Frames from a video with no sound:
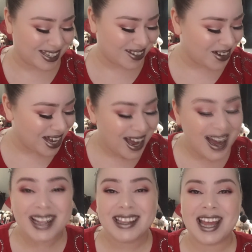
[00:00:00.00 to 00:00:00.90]
So
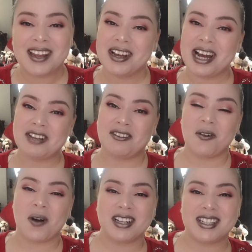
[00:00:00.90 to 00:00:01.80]
thank you guys for
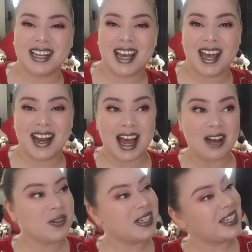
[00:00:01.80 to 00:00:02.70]
watching, and I
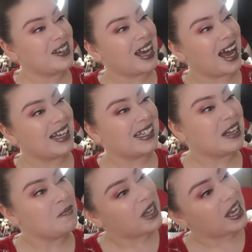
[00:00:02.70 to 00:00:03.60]
will see you guys
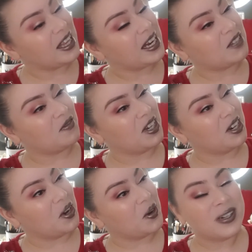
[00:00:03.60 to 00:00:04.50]
in the next
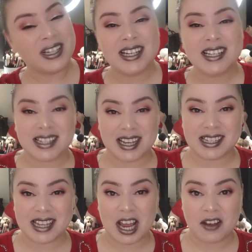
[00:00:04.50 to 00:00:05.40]
video. Stay
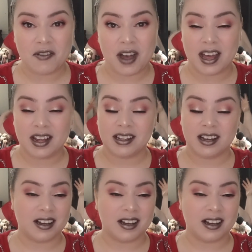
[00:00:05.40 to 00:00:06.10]
safe, and